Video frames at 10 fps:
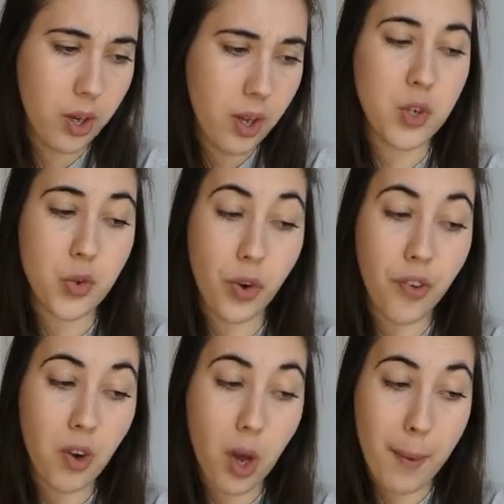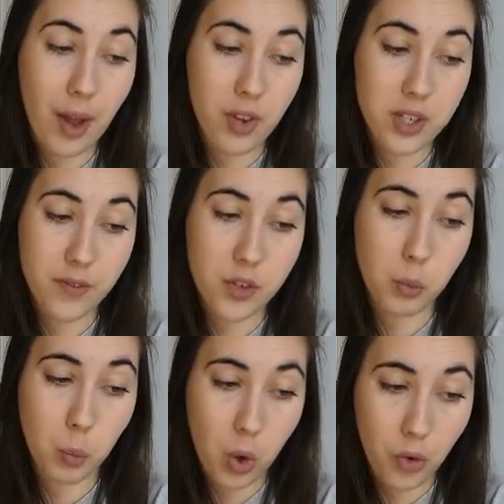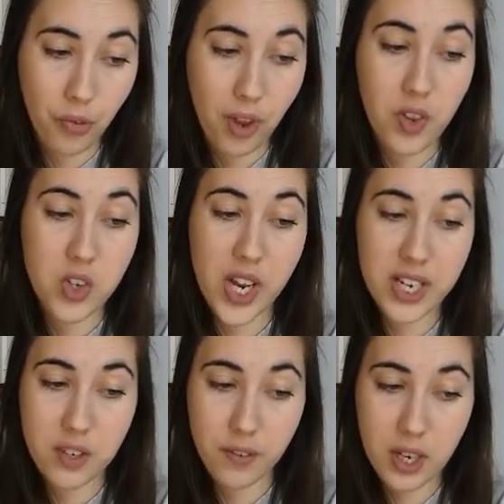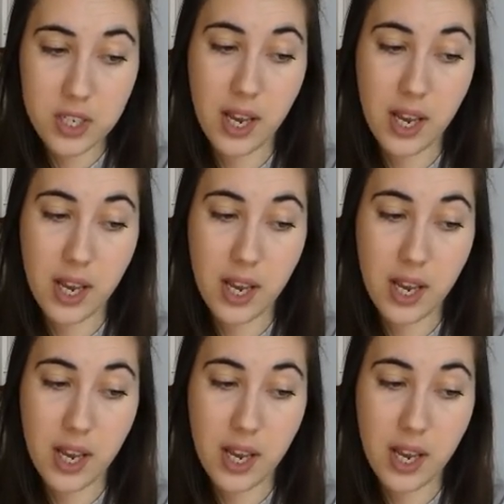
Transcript: the most recent amount that a dividend was and the date of it